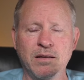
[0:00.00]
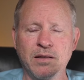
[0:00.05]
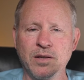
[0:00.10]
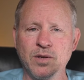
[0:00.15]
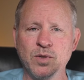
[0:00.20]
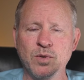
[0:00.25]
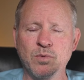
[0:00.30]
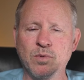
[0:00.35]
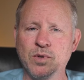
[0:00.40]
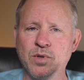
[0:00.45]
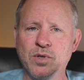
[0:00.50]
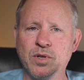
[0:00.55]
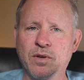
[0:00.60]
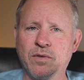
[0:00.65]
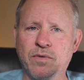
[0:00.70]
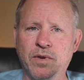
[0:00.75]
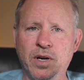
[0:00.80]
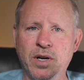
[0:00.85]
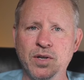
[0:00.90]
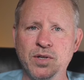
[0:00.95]
This was a
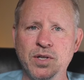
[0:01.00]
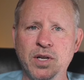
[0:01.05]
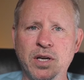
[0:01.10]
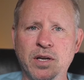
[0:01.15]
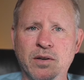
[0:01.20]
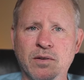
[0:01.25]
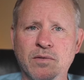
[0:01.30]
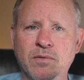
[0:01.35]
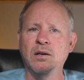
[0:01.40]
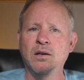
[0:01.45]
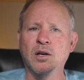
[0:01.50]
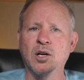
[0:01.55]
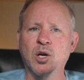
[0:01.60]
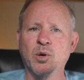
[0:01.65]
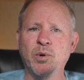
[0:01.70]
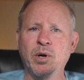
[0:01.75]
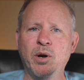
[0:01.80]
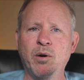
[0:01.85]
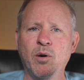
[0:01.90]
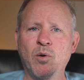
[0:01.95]
fair sale. A
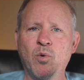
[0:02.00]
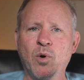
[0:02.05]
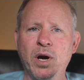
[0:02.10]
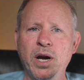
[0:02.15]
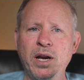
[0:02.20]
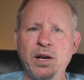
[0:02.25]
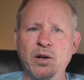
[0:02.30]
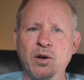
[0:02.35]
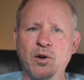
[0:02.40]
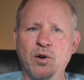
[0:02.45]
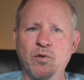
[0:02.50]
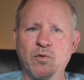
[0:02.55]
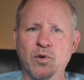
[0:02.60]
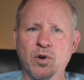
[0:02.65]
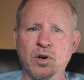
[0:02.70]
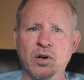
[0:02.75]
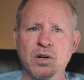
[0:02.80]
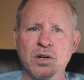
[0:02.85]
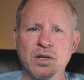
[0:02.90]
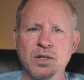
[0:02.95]
Carrera White
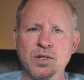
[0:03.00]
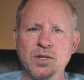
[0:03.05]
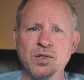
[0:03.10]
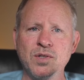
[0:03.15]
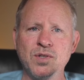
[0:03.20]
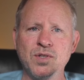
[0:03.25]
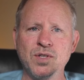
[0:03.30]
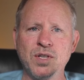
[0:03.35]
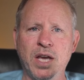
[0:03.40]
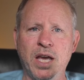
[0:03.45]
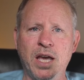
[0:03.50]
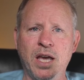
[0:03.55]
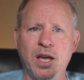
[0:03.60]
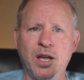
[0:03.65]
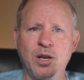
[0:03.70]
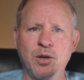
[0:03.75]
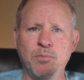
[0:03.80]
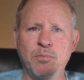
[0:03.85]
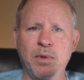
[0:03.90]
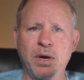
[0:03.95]
over
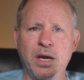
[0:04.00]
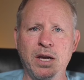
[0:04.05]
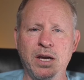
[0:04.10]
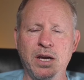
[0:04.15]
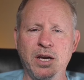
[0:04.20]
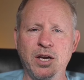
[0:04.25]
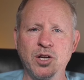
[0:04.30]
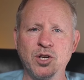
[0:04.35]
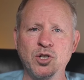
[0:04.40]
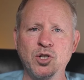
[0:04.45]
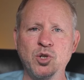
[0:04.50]
Sand Beige